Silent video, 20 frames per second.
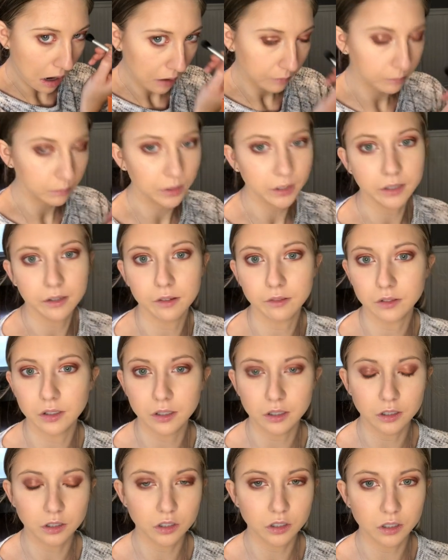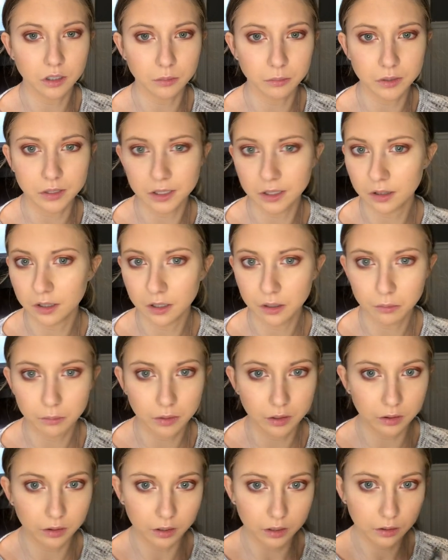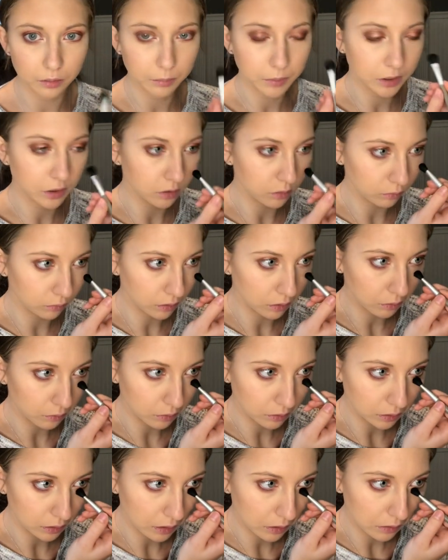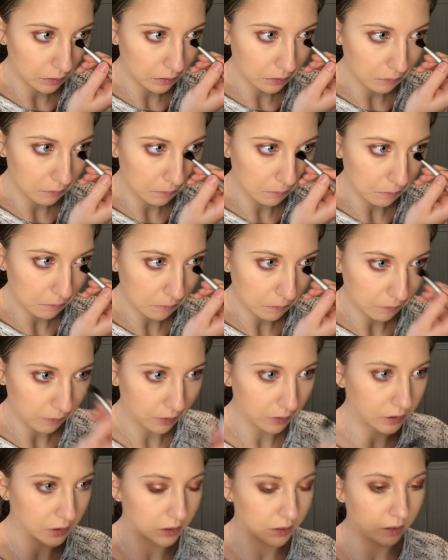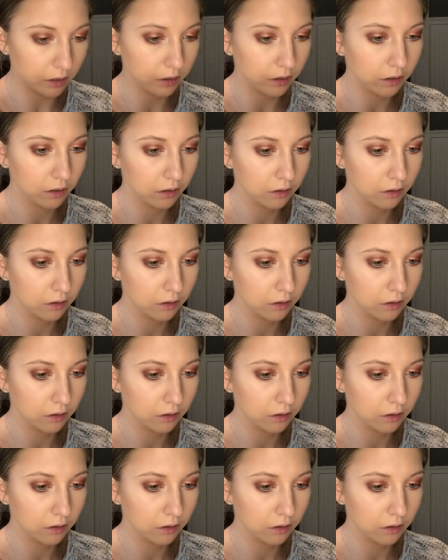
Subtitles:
Might have to touch it up because I think I went a little bit too low on that far side.